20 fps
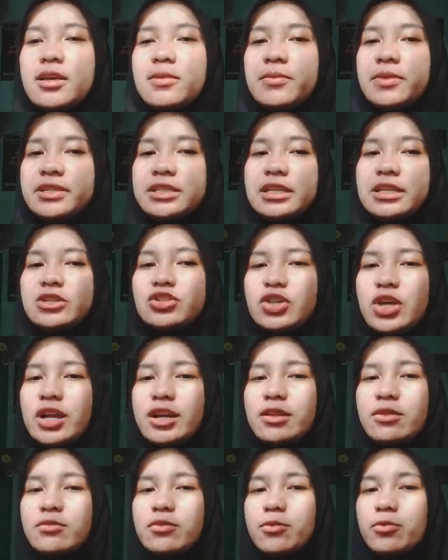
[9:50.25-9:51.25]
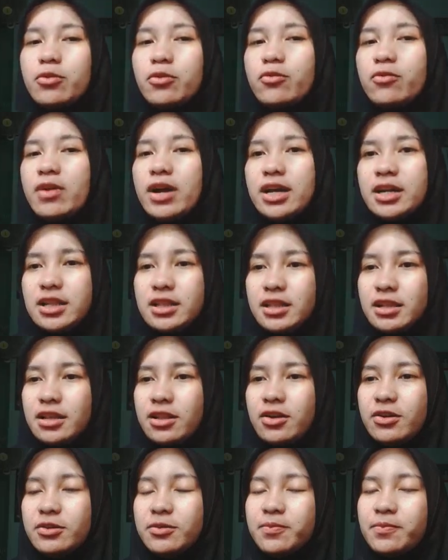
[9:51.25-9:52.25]
because in this channel we provided a
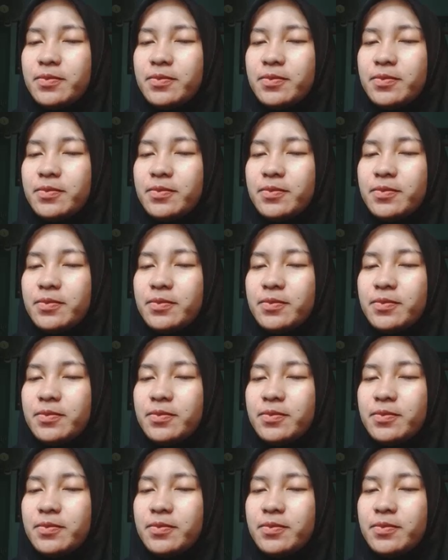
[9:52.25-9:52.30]
lot.